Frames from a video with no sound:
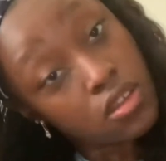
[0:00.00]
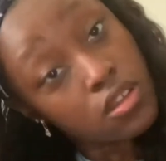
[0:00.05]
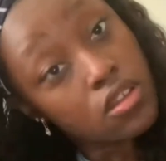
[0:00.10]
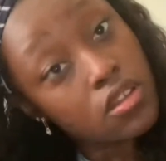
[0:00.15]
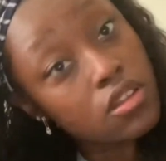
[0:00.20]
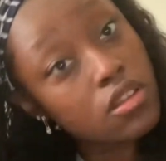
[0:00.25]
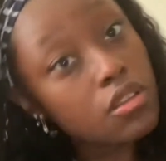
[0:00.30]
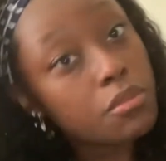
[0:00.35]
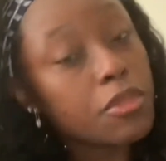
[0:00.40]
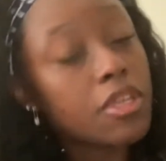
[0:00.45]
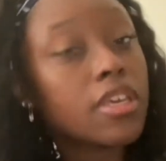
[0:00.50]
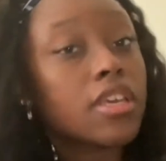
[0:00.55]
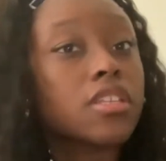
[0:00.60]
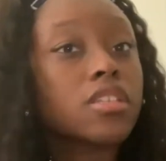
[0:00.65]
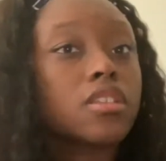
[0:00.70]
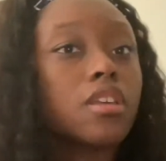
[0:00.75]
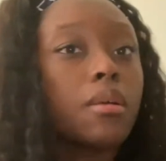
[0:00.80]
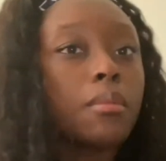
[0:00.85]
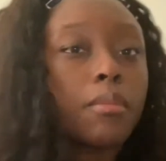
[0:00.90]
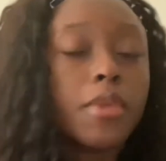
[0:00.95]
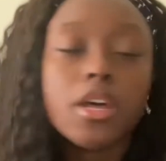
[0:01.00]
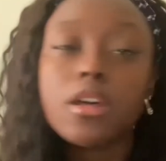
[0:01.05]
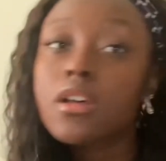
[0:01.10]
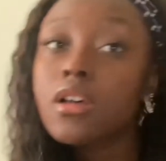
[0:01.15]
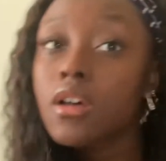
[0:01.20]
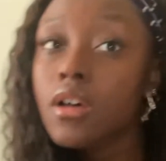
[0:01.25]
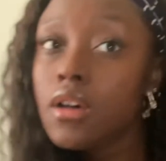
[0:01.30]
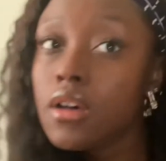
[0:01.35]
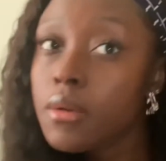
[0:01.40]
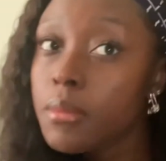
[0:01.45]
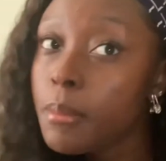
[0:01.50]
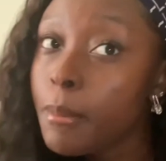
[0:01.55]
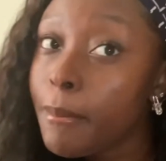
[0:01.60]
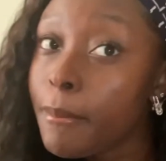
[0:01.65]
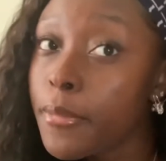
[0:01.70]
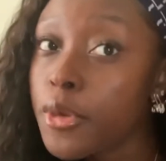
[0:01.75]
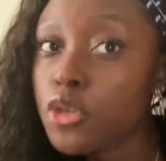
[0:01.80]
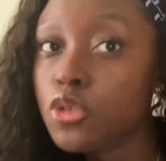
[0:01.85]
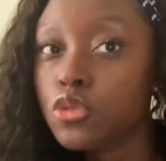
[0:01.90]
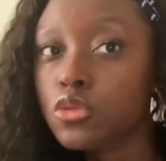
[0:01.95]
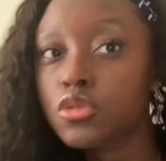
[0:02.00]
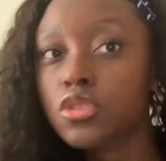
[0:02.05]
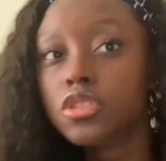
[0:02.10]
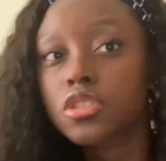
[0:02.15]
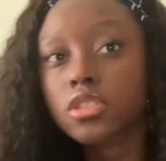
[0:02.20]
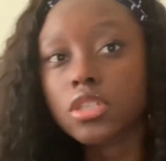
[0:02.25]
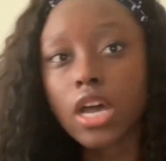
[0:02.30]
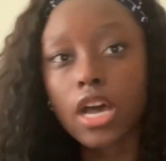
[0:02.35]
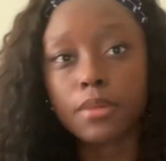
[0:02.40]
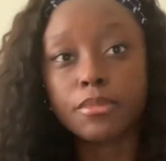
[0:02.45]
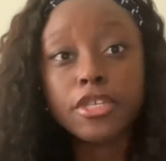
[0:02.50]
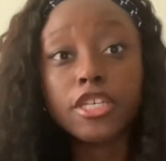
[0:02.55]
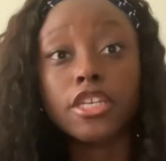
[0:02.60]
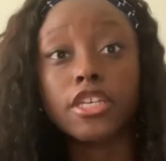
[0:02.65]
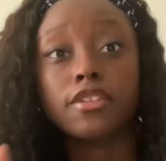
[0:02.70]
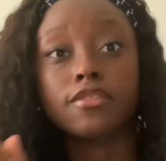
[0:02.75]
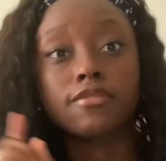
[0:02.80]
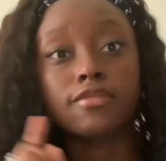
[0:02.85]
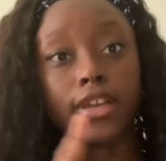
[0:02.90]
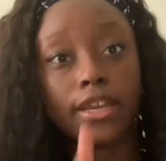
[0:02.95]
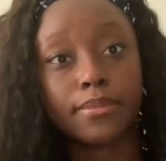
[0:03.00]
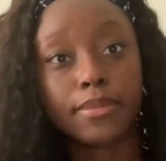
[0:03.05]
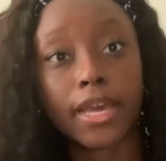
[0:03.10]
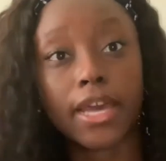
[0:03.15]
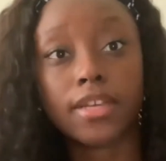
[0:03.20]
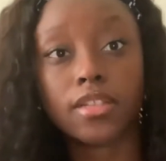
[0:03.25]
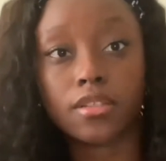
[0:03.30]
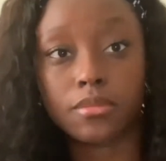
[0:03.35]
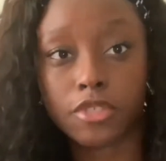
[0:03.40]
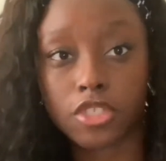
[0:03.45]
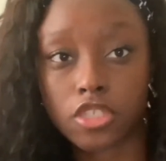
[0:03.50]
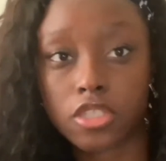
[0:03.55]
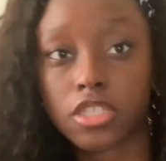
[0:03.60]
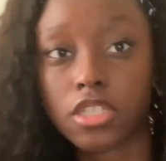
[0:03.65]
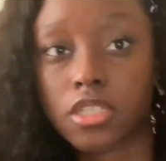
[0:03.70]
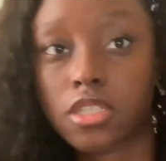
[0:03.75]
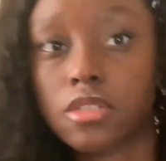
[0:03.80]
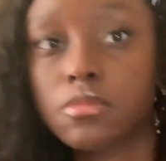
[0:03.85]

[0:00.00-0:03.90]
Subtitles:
Let me get some mousse. I'll be right back. Let me just get some